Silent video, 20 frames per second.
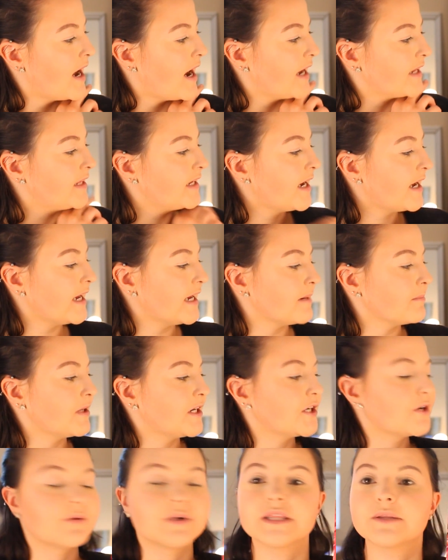think I am going to
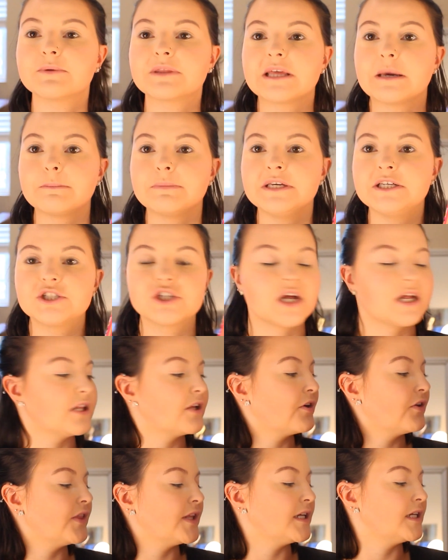go in with that peach
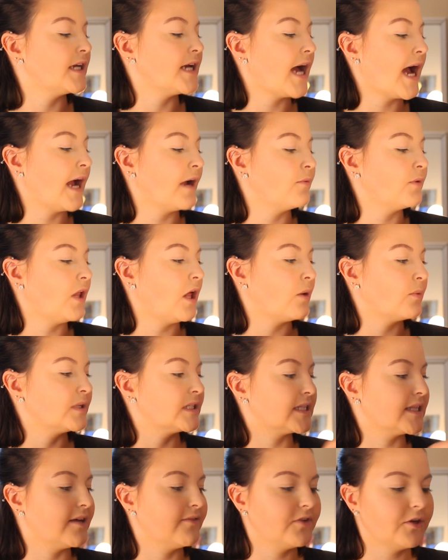color, the I Will Always
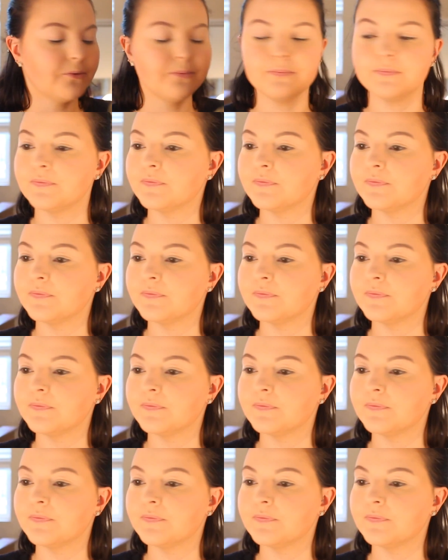Love You.